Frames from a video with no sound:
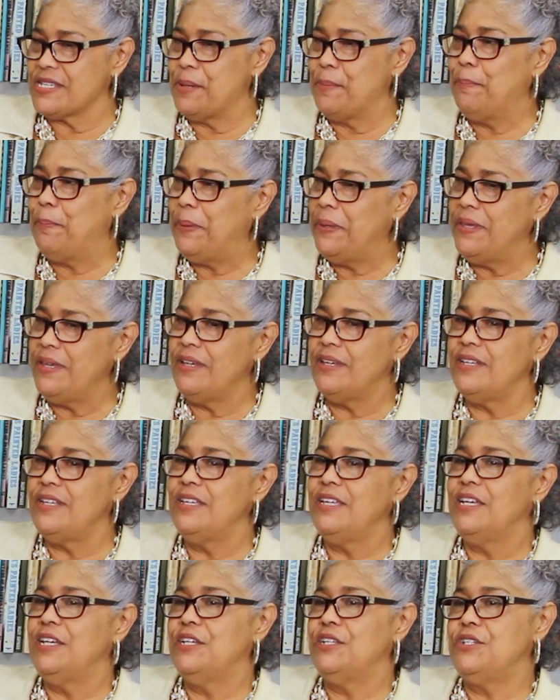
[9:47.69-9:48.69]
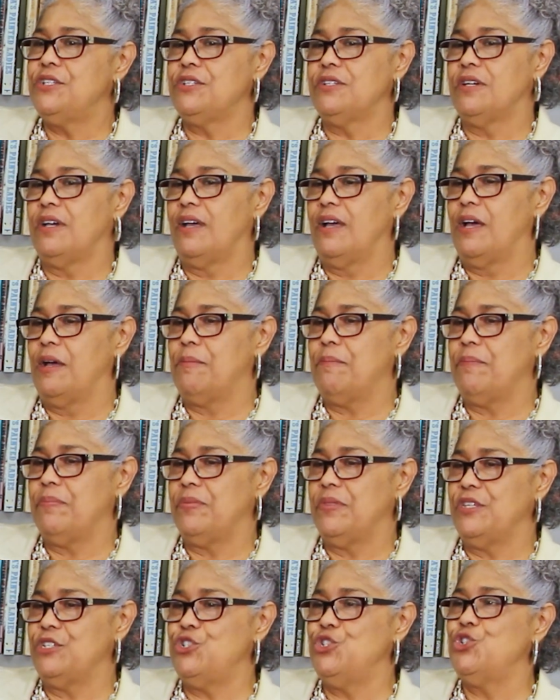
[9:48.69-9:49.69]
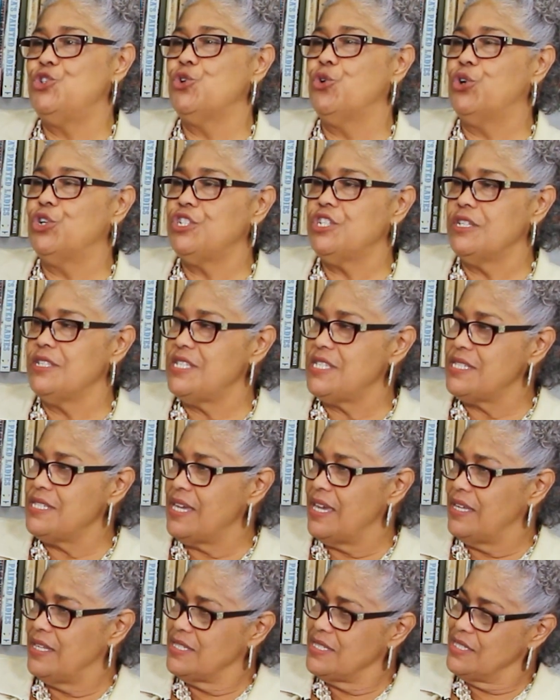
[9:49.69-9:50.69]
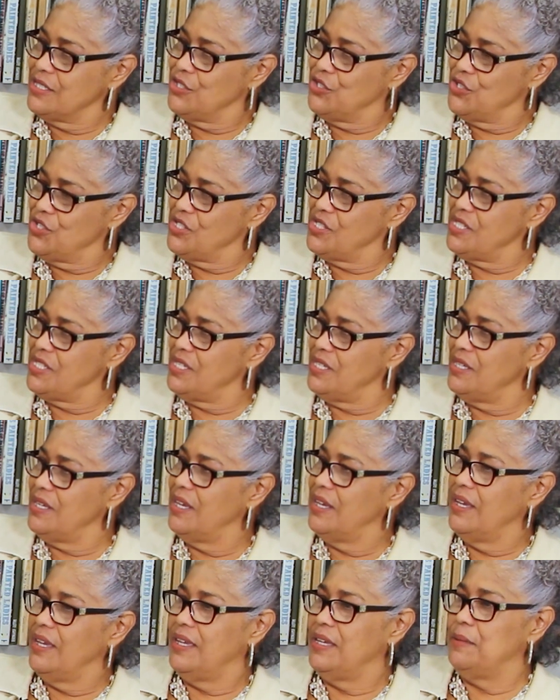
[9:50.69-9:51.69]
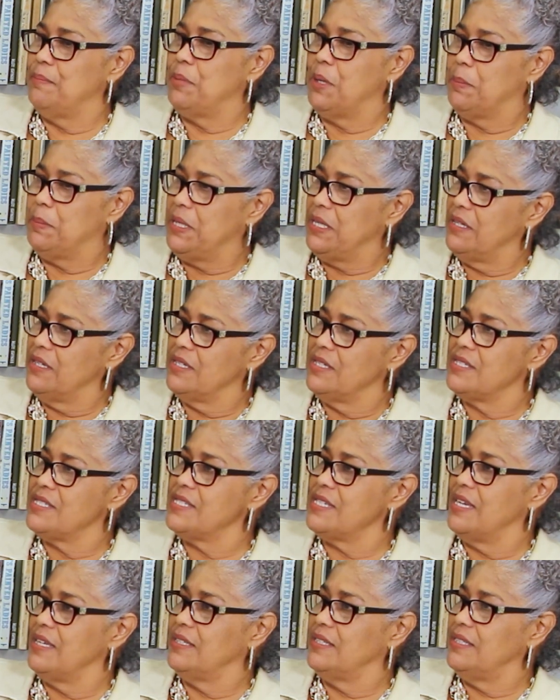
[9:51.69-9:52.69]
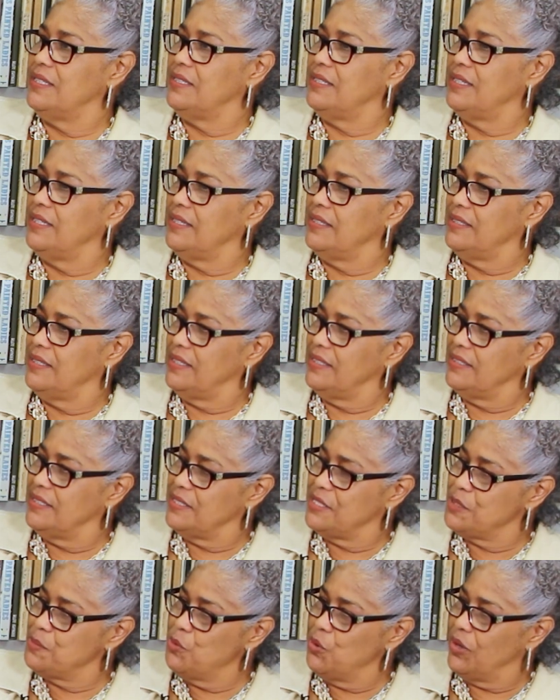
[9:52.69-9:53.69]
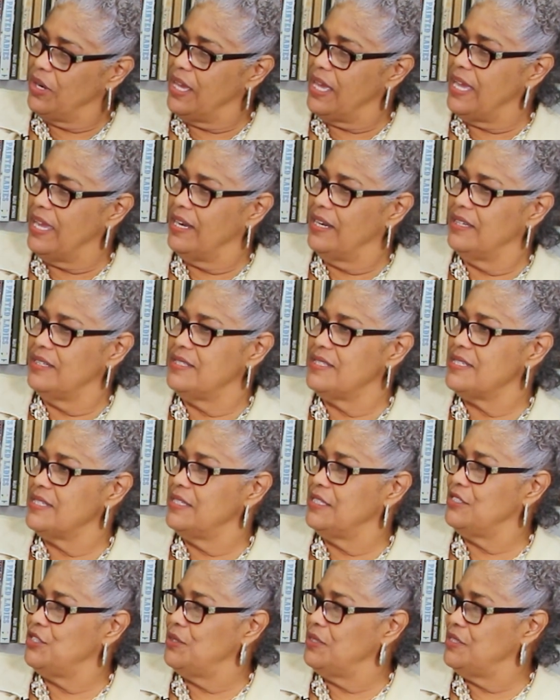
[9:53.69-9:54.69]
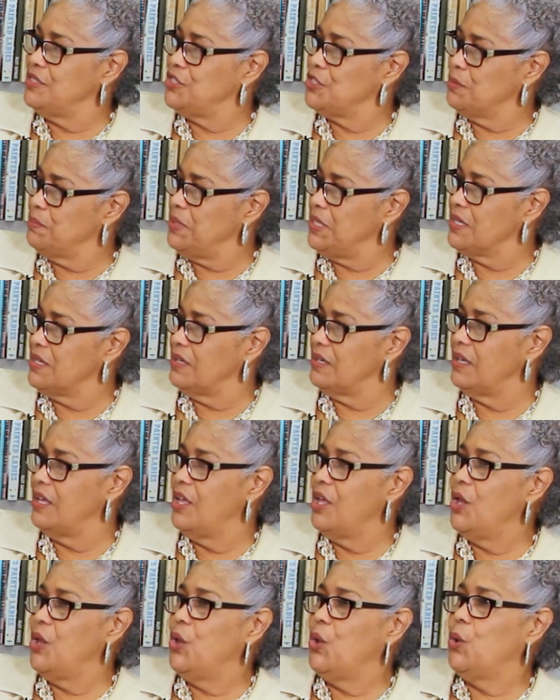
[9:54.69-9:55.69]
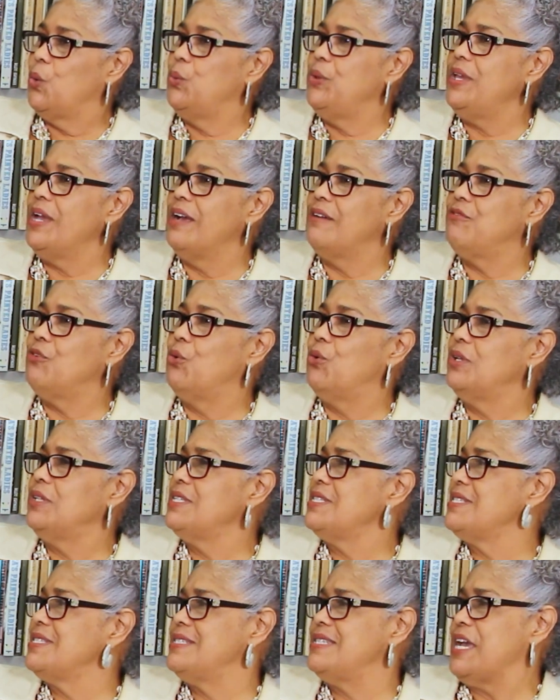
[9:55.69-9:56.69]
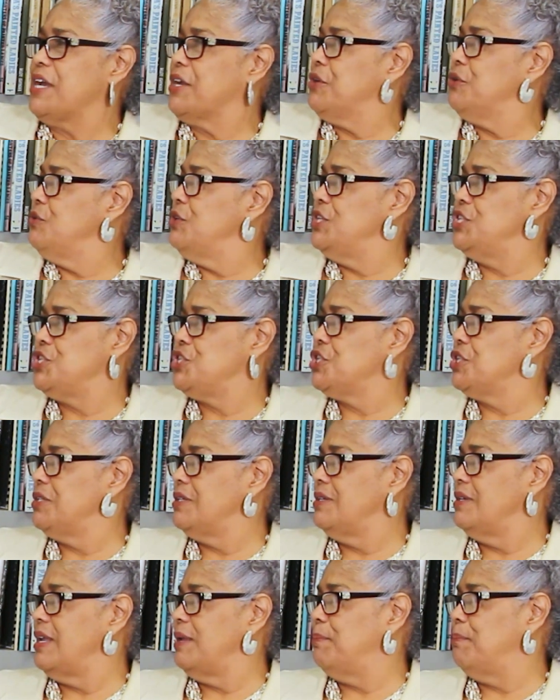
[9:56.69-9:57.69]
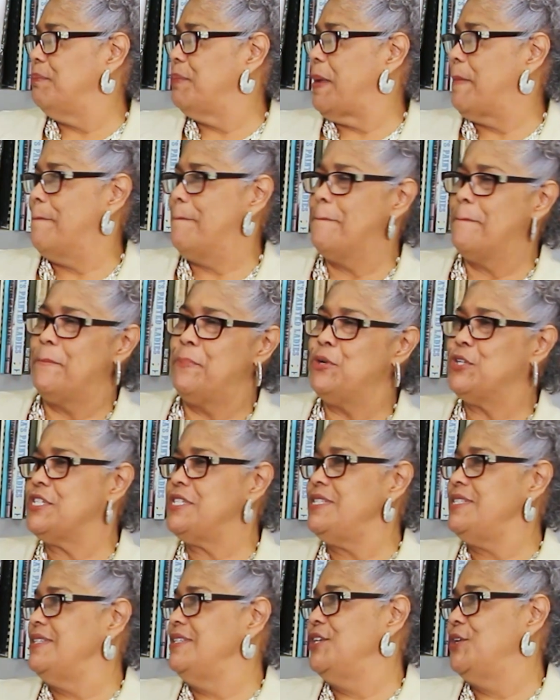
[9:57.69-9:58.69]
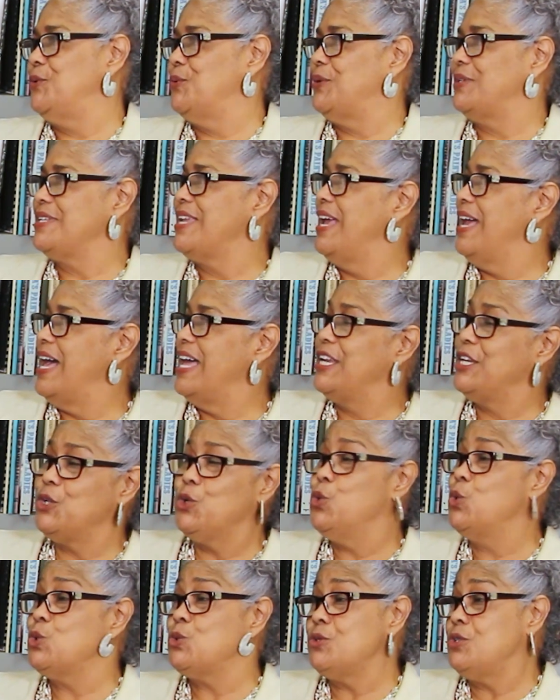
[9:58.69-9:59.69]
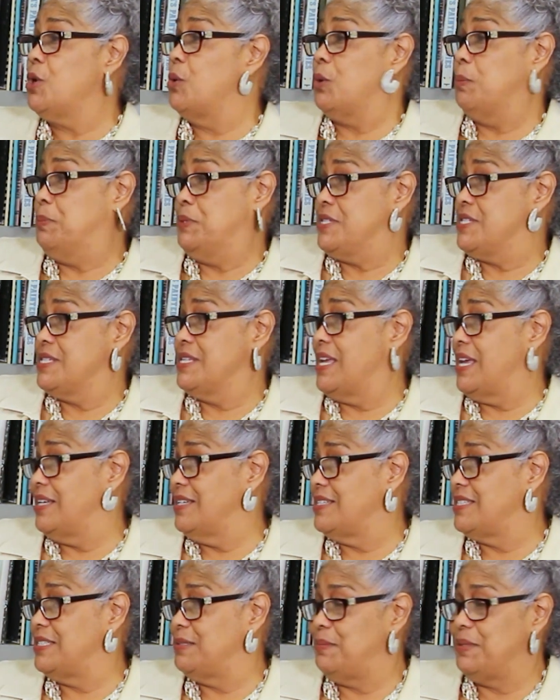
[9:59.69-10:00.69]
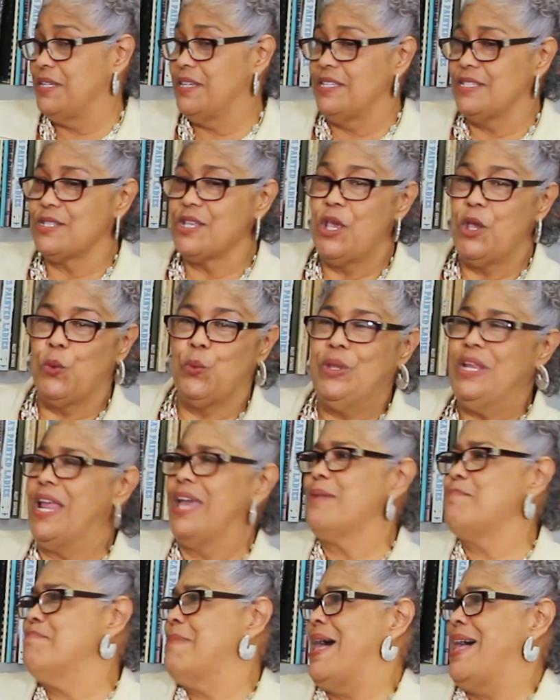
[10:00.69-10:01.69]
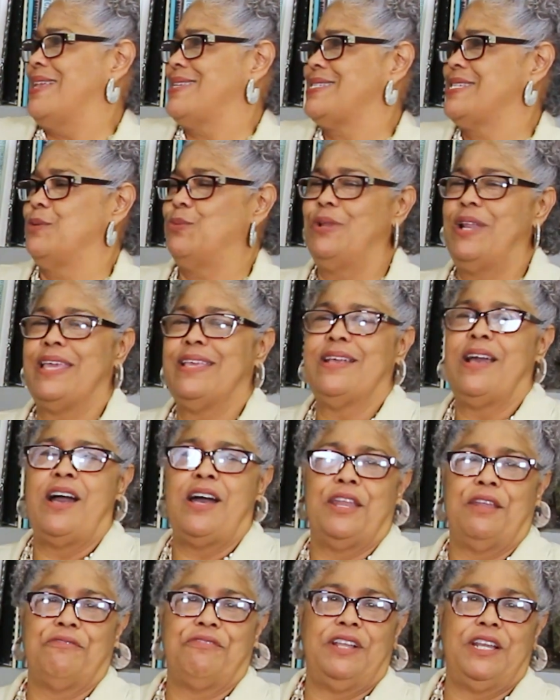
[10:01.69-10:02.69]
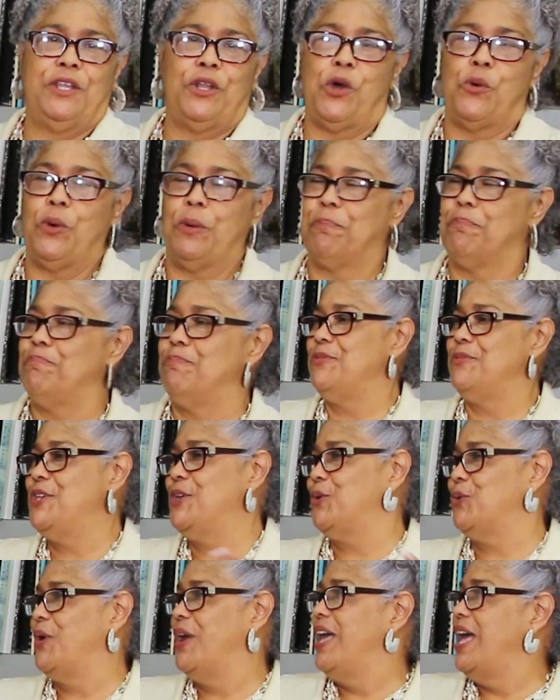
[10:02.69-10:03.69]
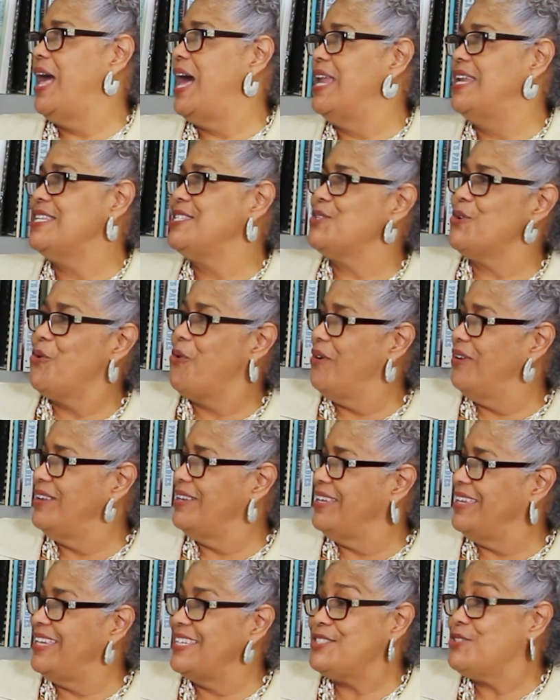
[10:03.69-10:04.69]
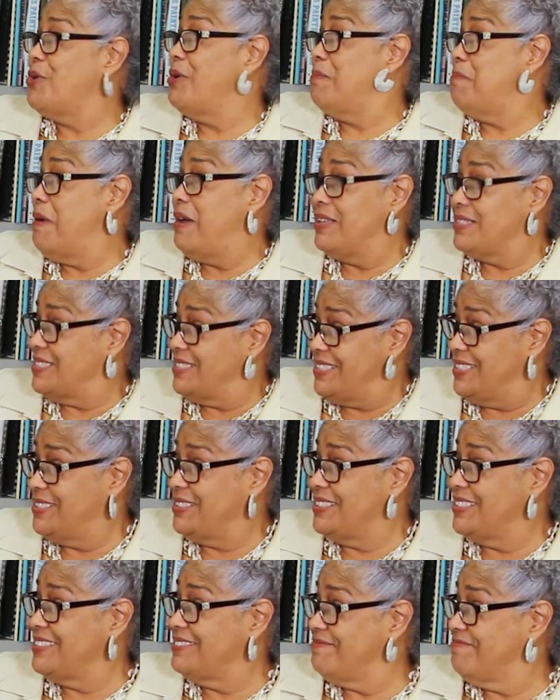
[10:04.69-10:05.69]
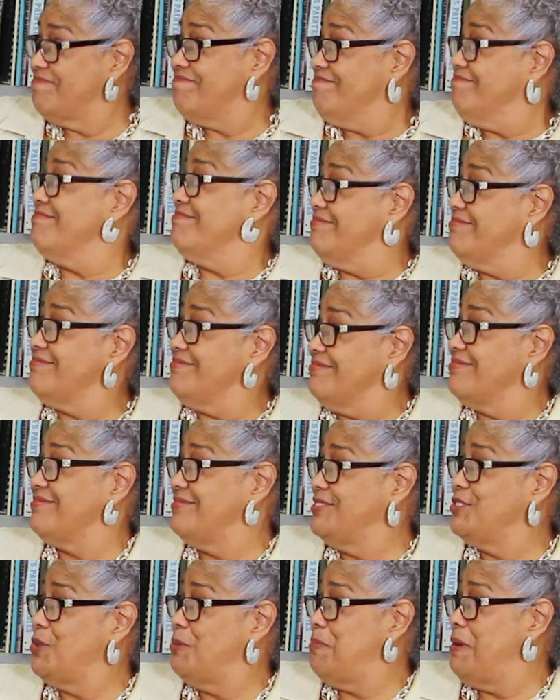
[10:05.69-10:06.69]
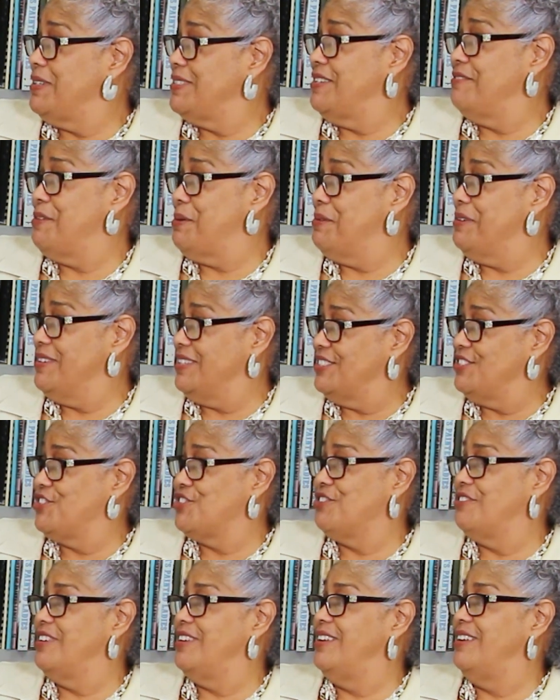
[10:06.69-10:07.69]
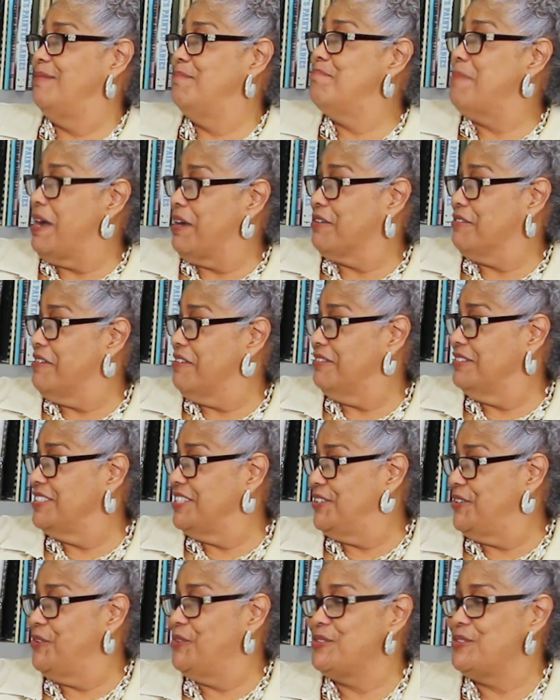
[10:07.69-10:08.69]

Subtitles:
compared to the Georgian styles that you see in Barbados and in the smaller islands and in Jamaica. We have all this decoration and pretty, you know, and it goes with our personality because we like mass and we like carnival and our, you know, and it's all part of the of our cultural background, you know.